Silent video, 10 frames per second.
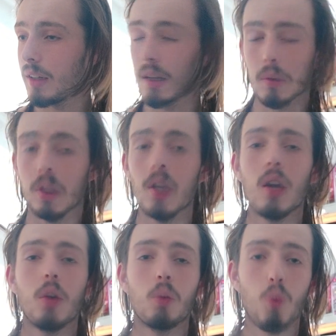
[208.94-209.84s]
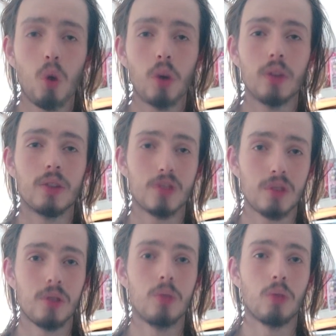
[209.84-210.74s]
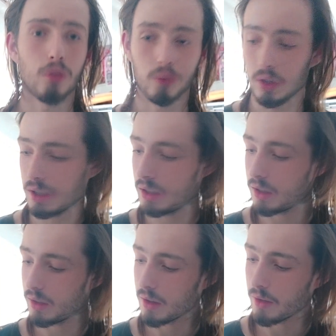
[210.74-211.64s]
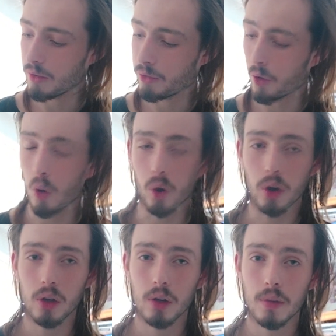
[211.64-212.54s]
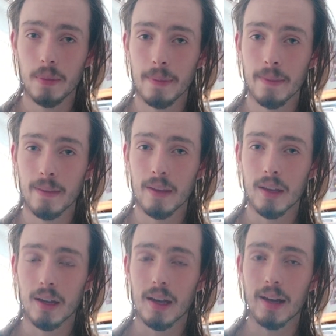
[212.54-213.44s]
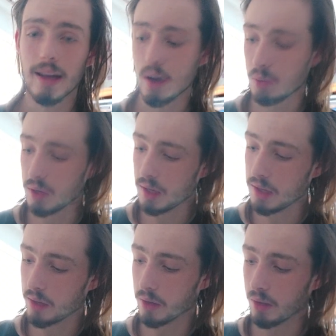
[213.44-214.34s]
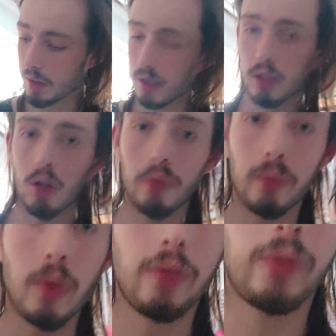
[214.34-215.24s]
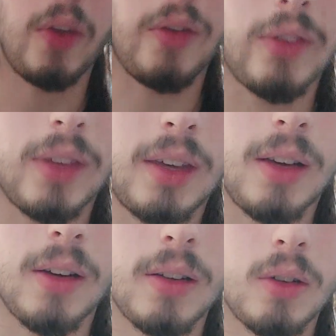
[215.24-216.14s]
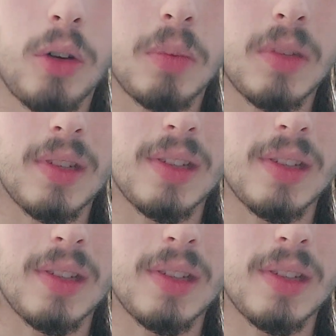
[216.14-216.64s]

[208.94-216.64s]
Anyway, 1, 2, 3, 4. And now either I can go from the 5th here up to the